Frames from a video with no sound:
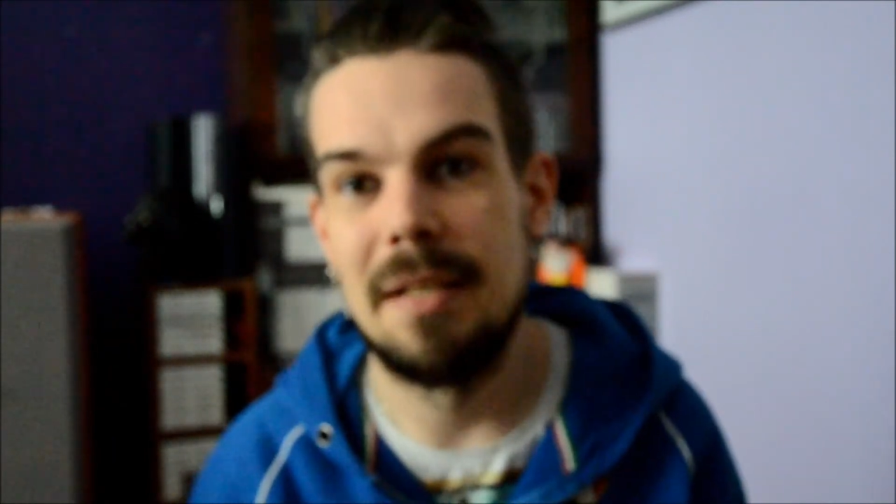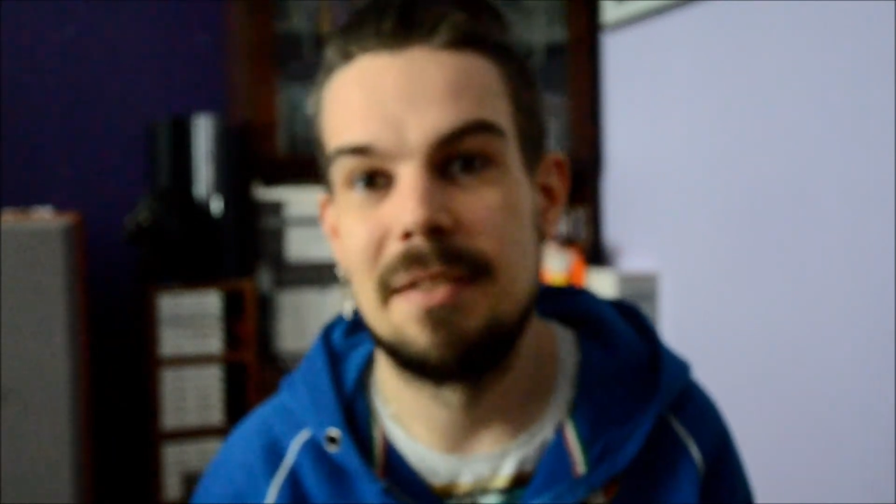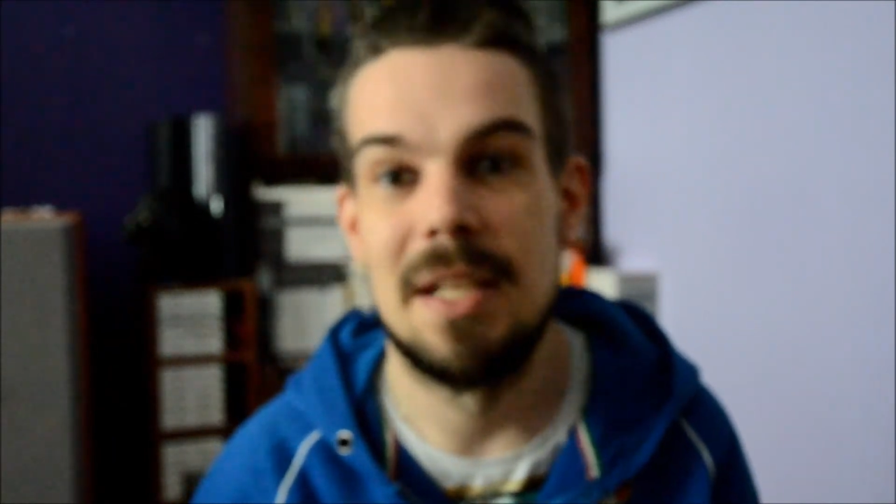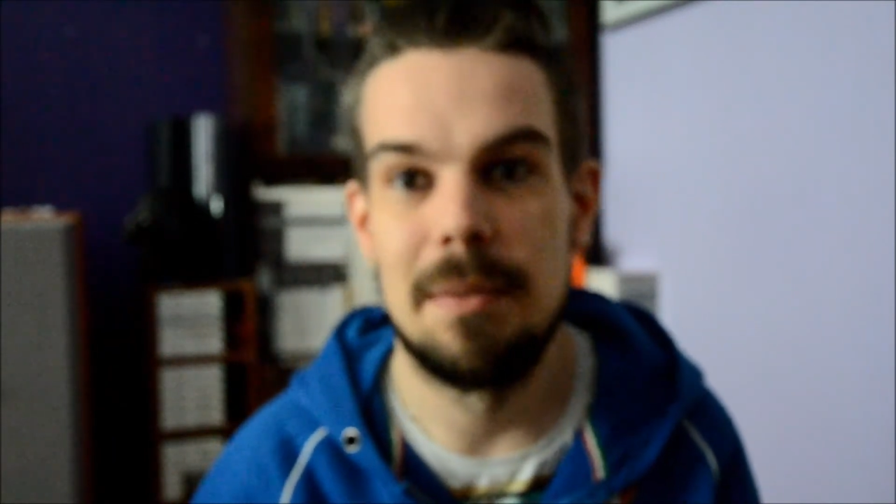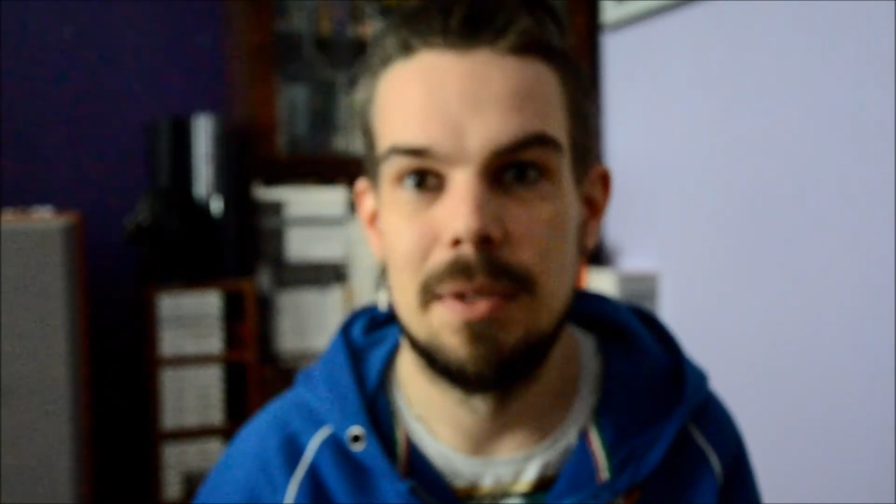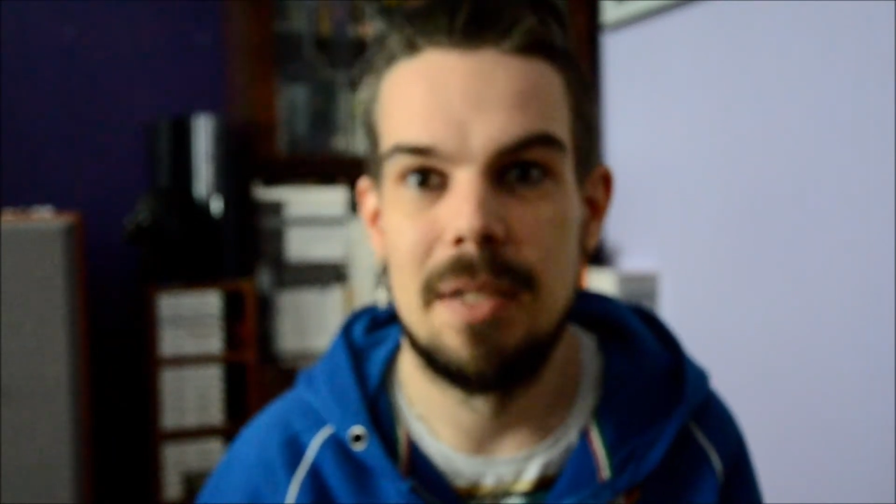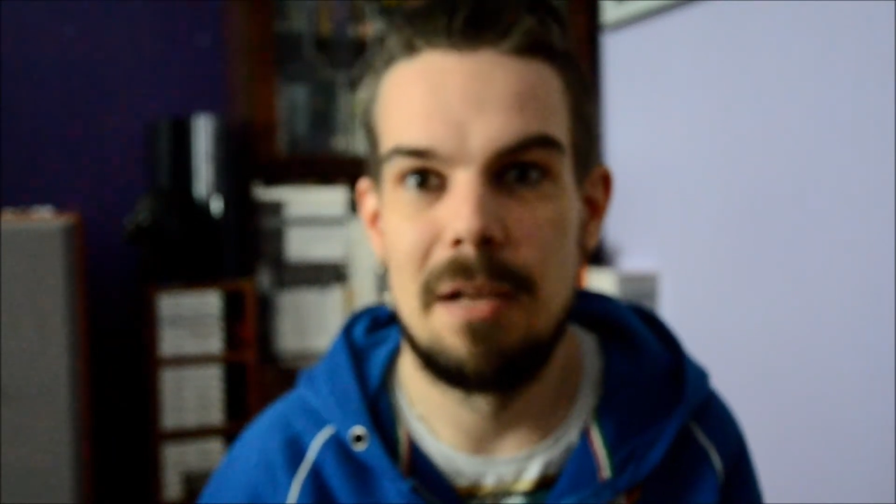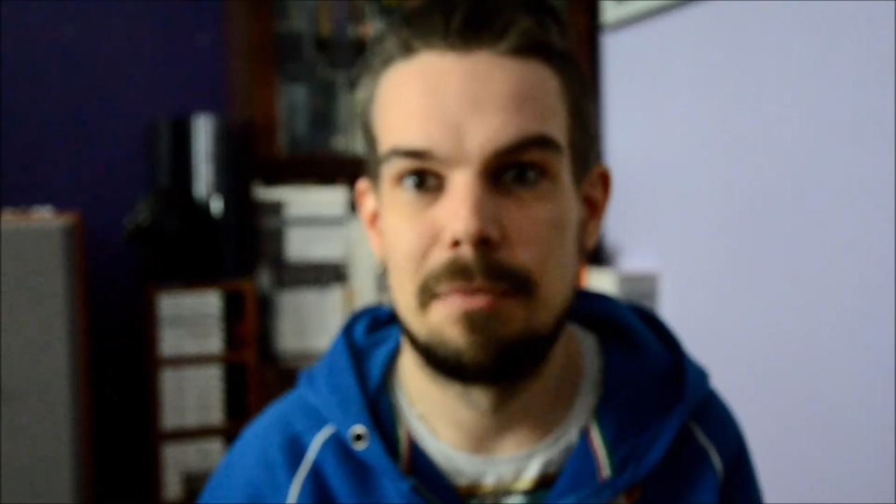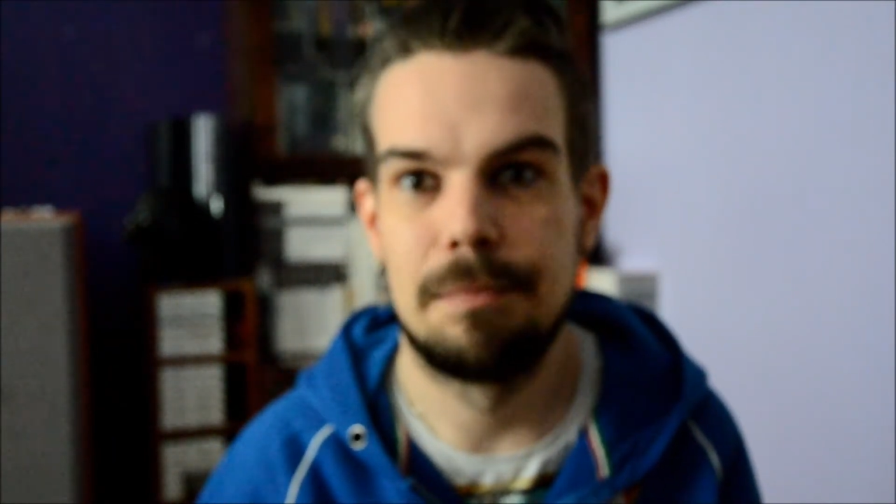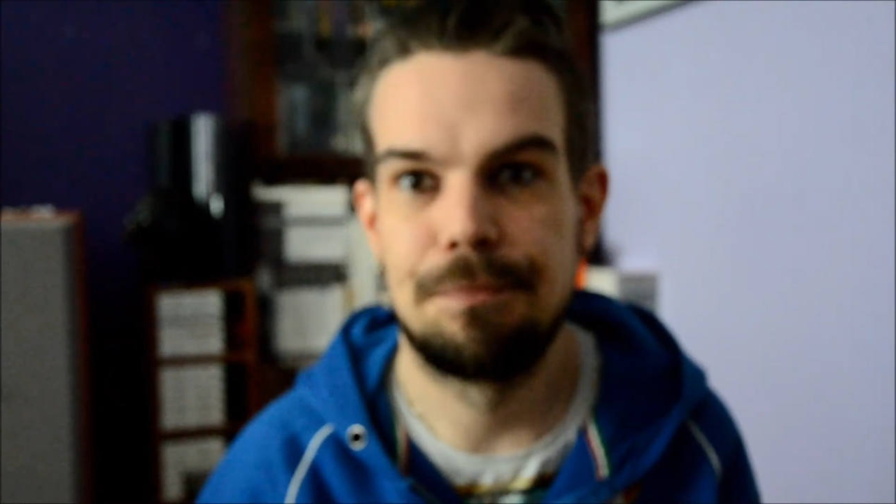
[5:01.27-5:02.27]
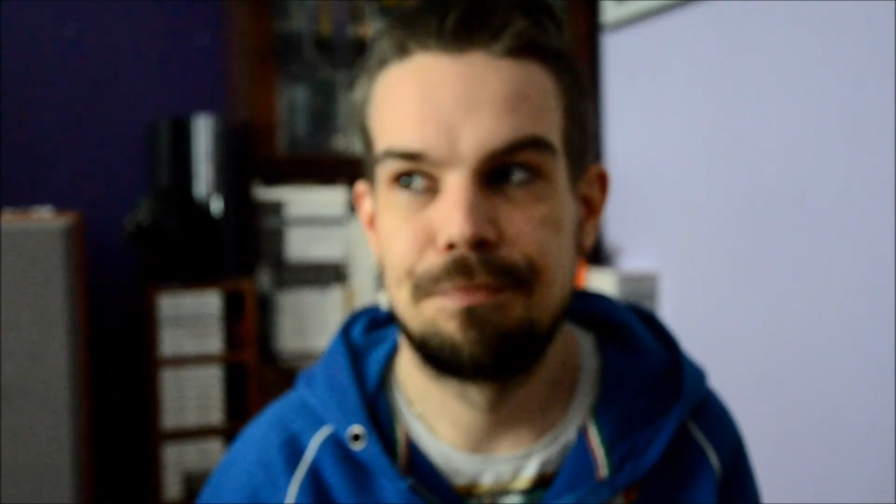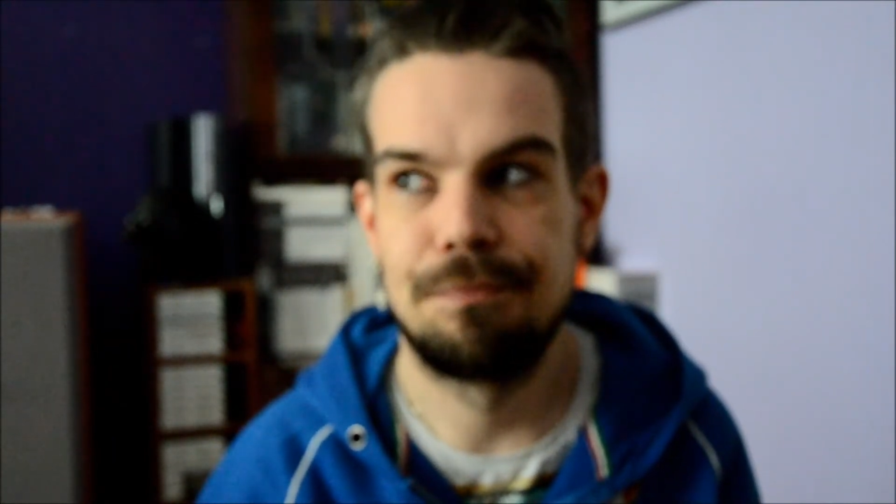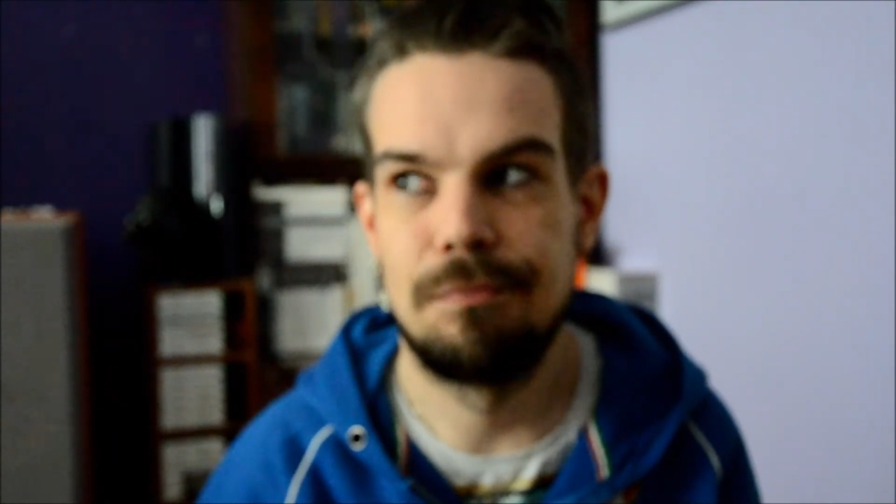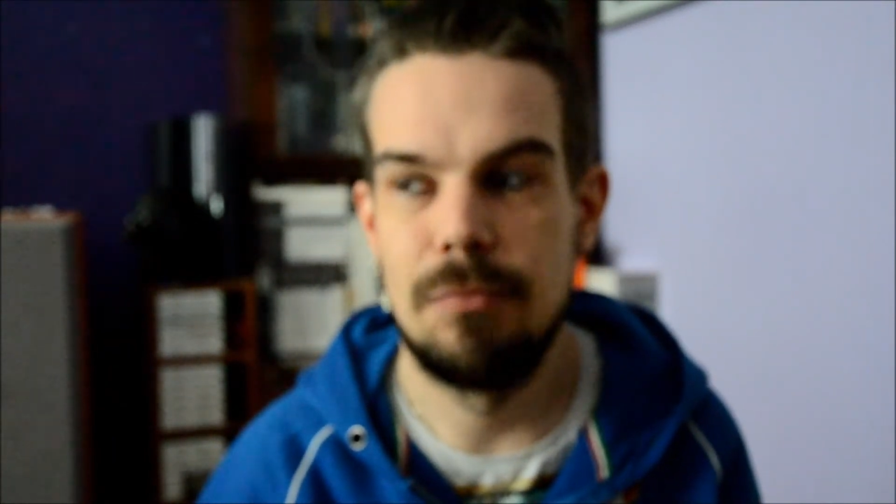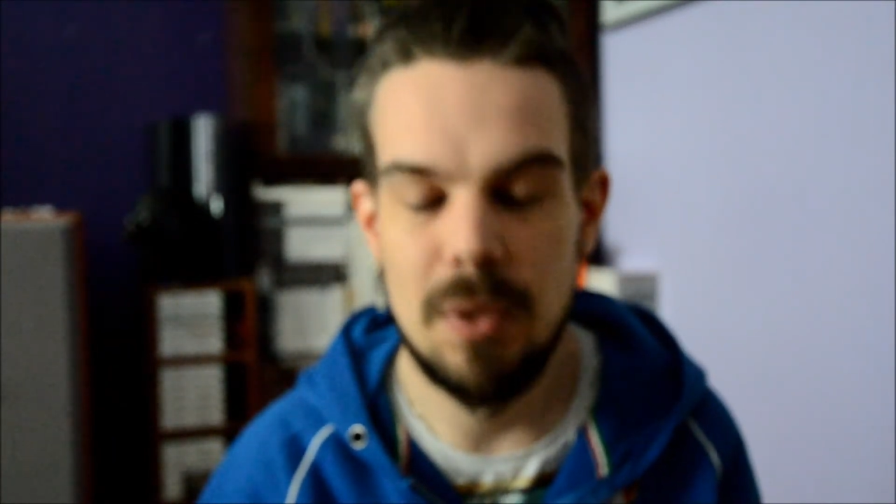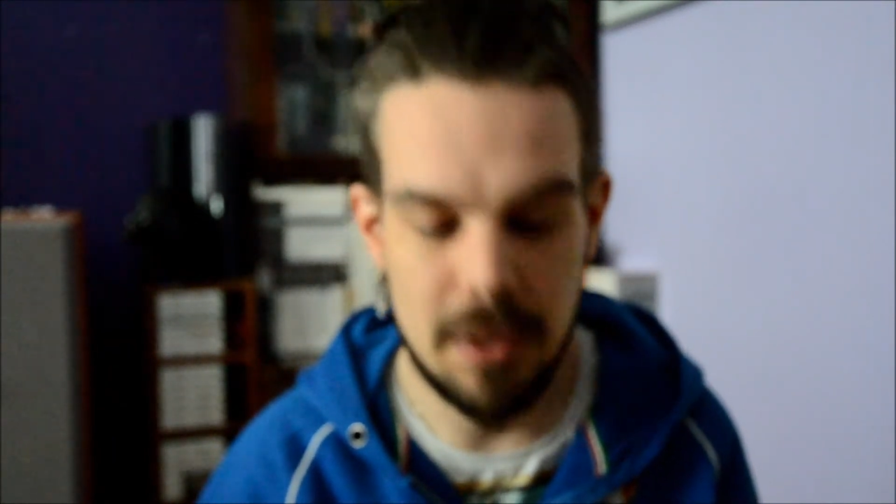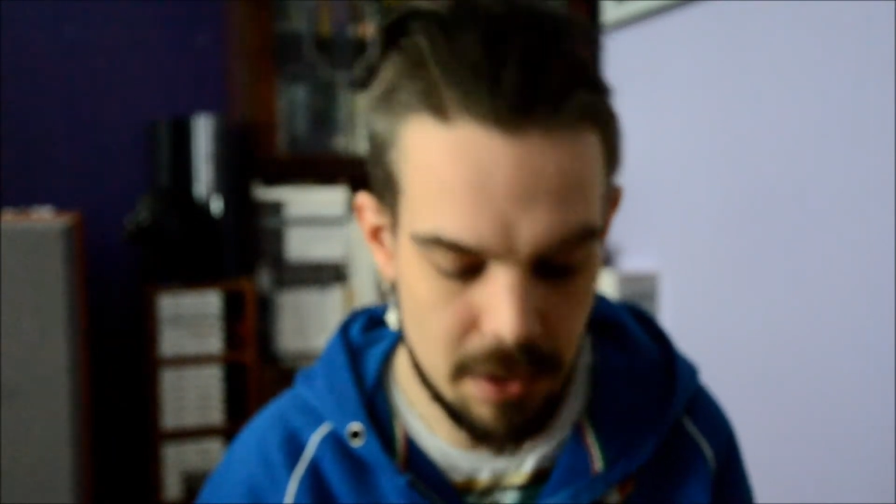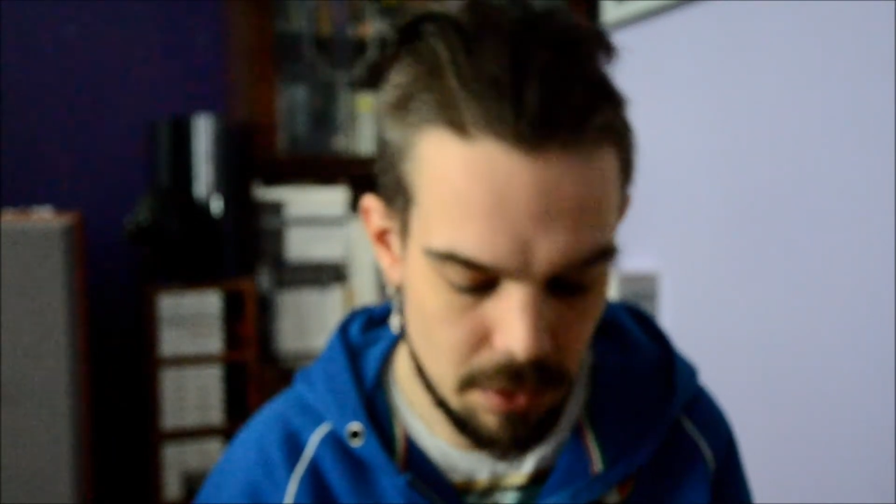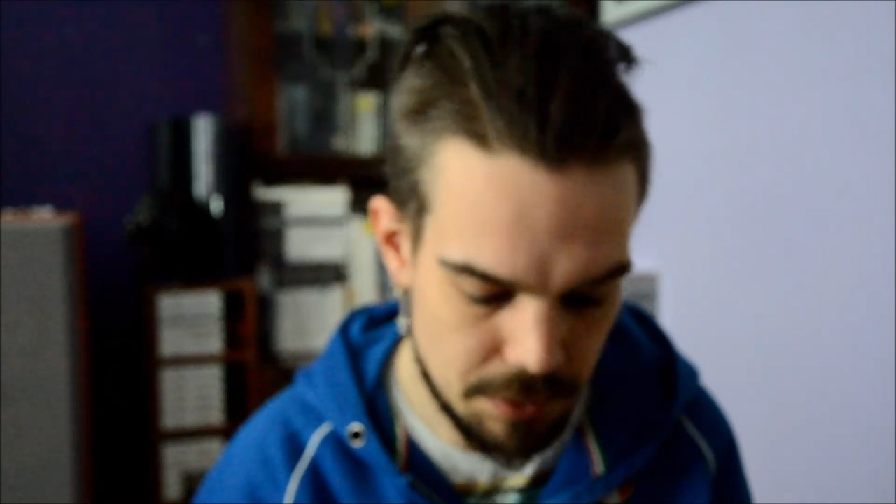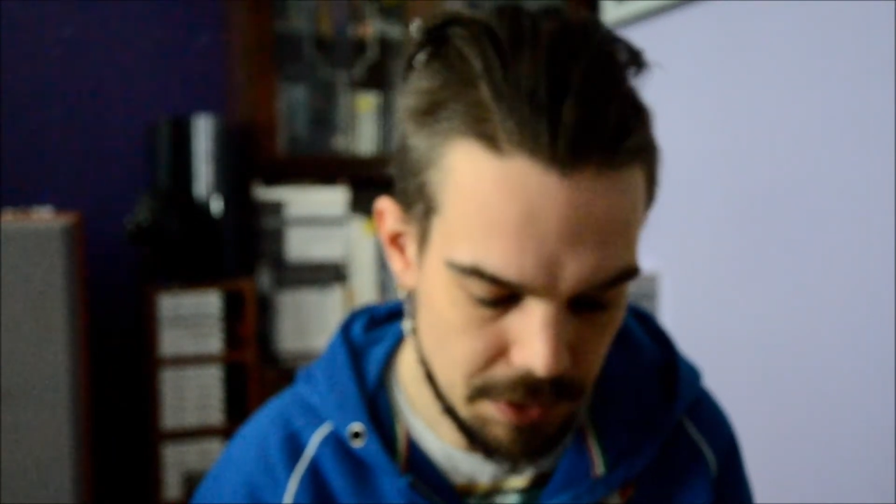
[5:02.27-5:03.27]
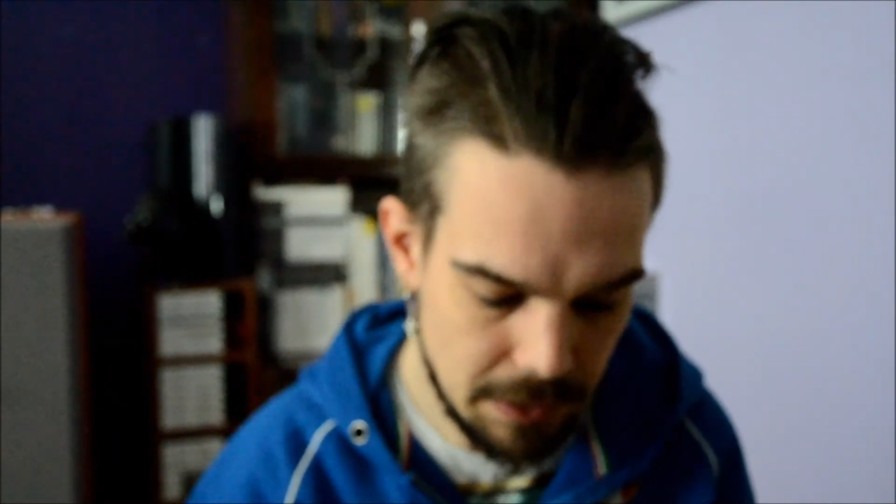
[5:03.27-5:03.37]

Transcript: and they will laugh. Well, they don't.